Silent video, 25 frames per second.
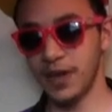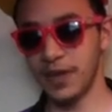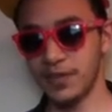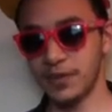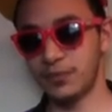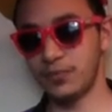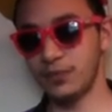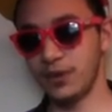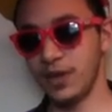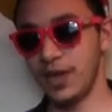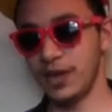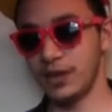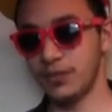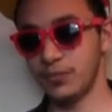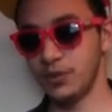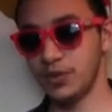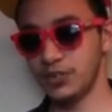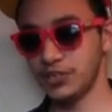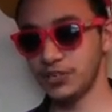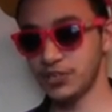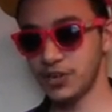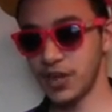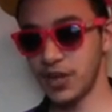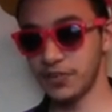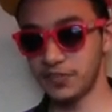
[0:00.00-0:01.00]
by the brain,
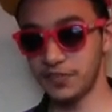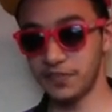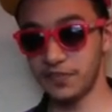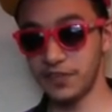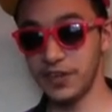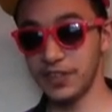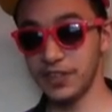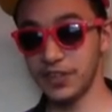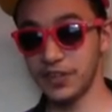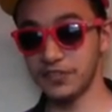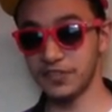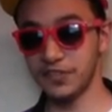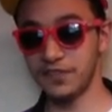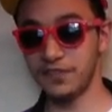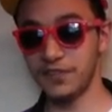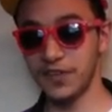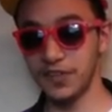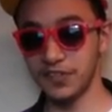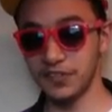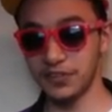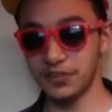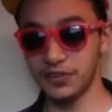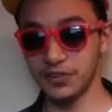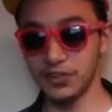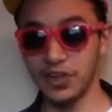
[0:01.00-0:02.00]
which causes feelings of
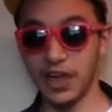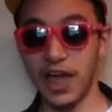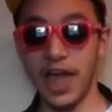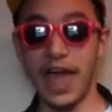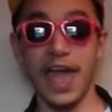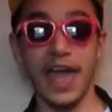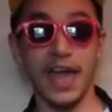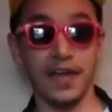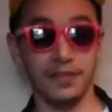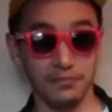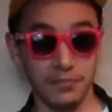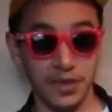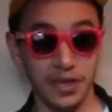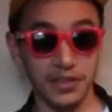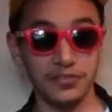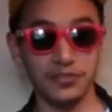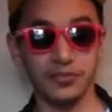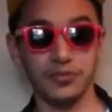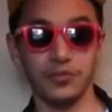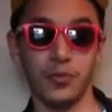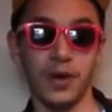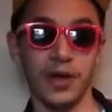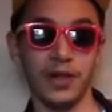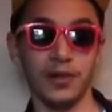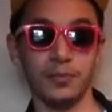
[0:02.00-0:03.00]
physical and
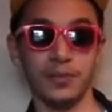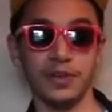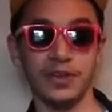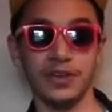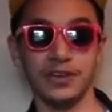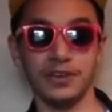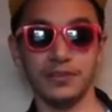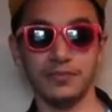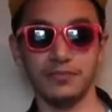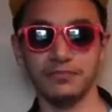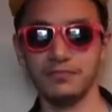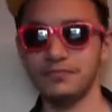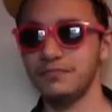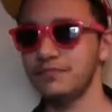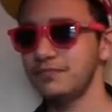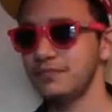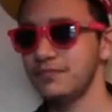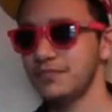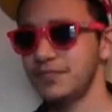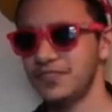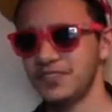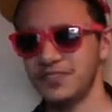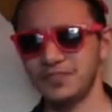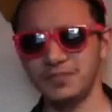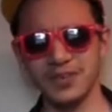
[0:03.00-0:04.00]
mental well-being.
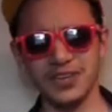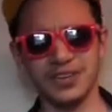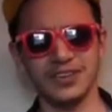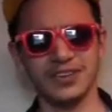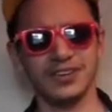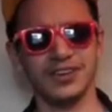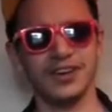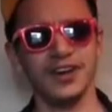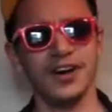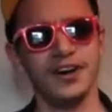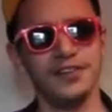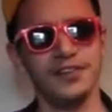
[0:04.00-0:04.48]
Speaking